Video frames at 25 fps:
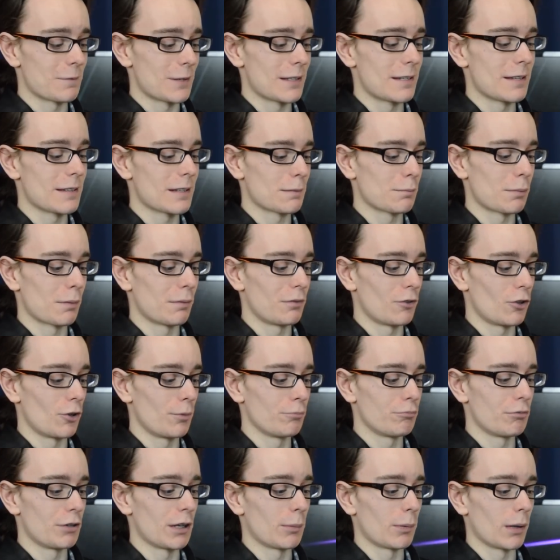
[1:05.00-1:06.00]
this is going to
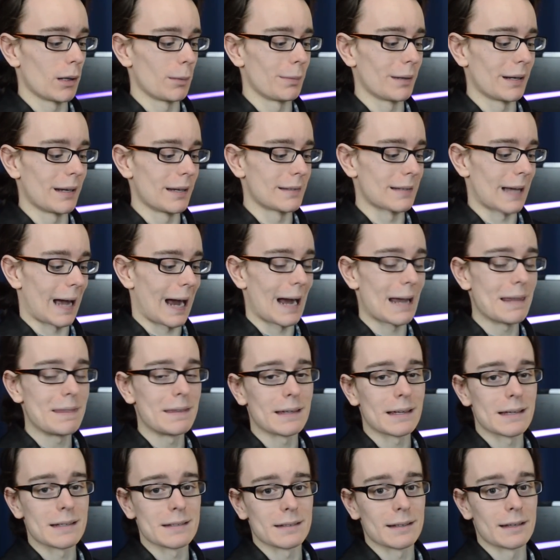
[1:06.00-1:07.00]
perform pretty well, because I
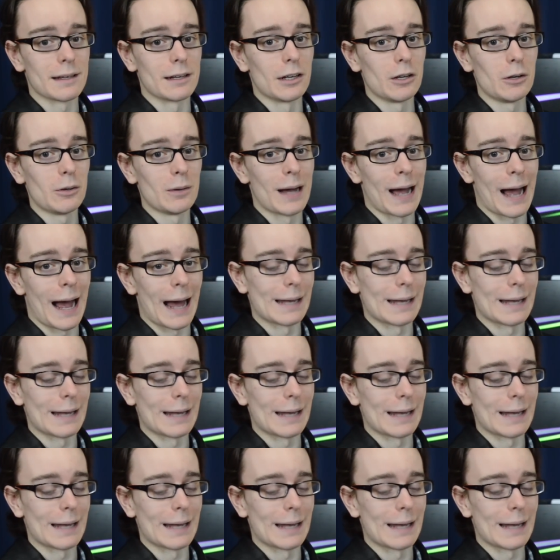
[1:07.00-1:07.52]
think it's gonna,